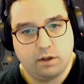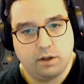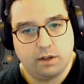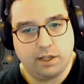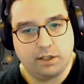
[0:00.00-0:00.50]

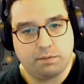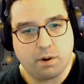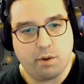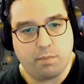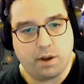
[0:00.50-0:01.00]
I think it's
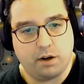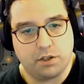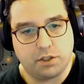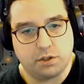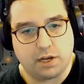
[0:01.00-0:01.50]
probably better
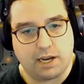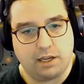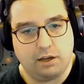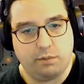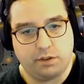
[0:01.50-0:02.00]
just attack
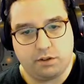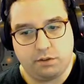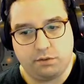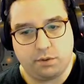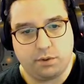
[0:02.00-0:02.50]
in with the
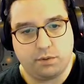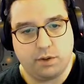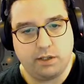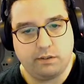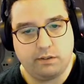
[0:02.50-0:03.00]

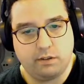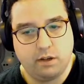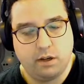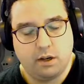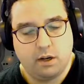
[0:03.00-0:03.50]
2/3/3s
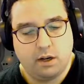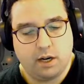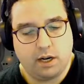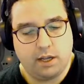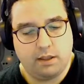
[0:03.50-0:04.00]

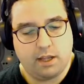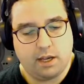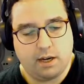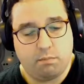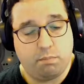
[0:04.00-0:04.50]
and
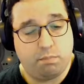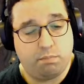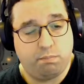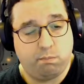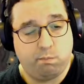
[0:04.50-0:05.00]
then
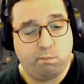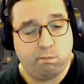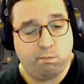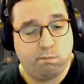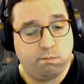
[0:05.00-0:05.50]

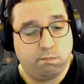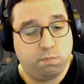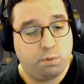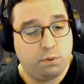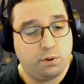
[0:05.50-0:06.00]

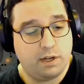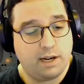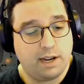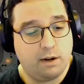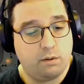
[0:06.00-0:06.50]
put
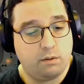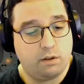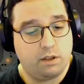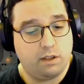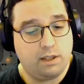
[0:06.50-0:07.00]
out
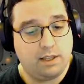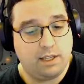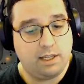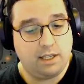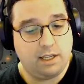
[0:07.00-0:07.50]

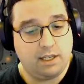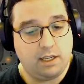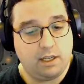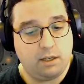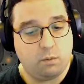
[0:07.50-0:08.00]

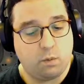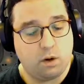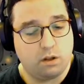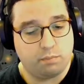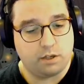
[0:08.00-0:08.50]
the Wall
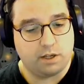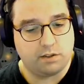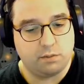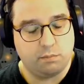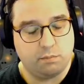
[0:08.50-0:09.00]
of Blossom.